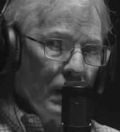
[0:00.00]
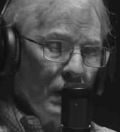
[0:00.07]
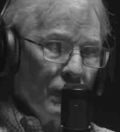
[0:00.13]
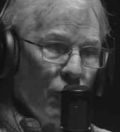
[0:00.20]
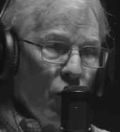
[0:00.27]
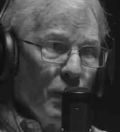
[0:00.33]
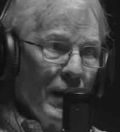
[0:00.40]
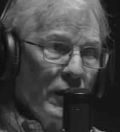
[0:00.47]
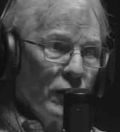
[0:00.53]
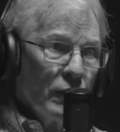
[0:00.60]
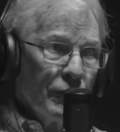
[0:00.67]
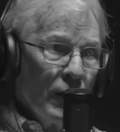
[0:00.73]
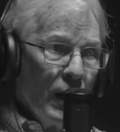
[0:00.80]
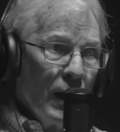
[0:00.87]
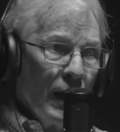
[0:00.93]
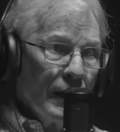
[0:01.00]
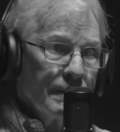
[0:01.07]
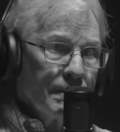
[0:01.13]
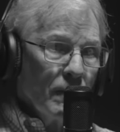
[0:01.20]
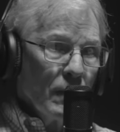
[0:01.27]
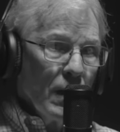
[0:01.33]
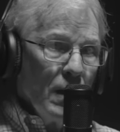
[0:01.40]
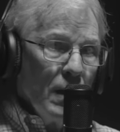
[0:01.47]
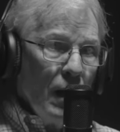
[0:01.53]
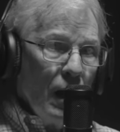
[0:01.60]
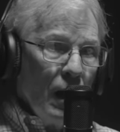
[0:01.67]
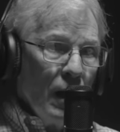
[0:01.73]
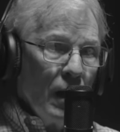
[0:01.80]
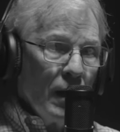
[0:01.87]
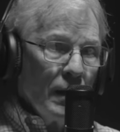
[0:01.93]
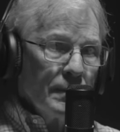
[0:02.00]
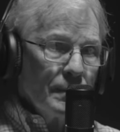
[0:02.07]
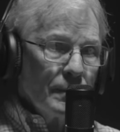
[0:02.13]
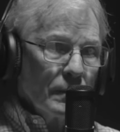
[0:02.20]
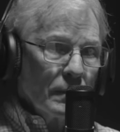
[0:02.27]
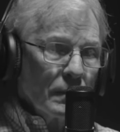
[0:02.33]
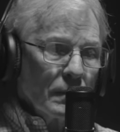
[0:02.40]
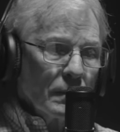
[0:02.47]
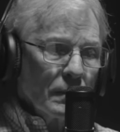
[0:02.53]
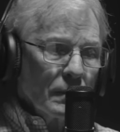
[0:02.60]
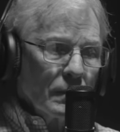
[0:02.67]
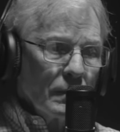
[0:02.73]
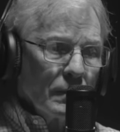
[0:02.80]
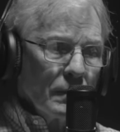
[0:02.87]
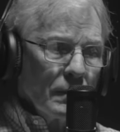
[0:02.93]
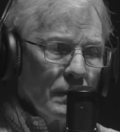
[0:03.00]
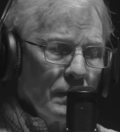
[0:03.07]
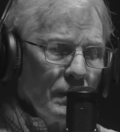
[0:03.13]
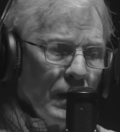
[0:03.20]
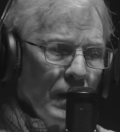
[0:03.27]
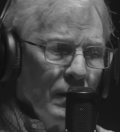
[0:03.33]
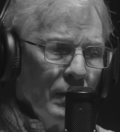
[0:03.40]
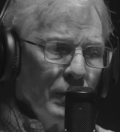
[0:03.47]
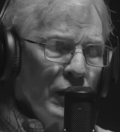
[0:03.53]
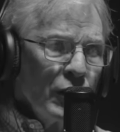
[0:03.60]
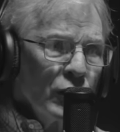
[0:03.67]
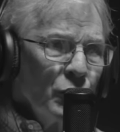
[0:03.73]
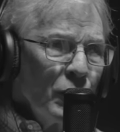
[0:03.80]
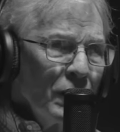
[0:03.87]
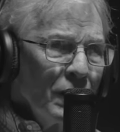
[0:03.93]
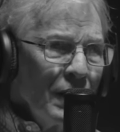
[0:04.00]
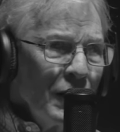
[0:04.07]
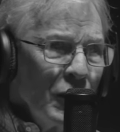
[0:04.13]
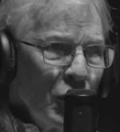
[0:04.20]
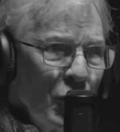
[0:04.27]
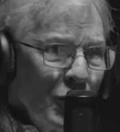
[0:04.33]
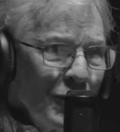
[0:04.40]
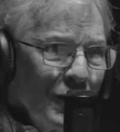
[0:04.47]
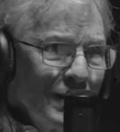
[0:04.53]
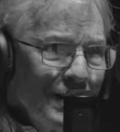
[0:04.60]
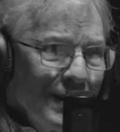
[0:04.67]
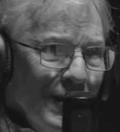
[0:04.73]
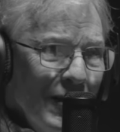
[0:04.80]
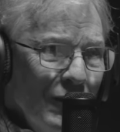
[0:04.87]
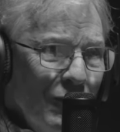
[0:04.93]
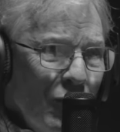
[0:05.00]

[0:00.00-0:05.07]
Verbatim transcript: formation flying. But there's one thing you learn in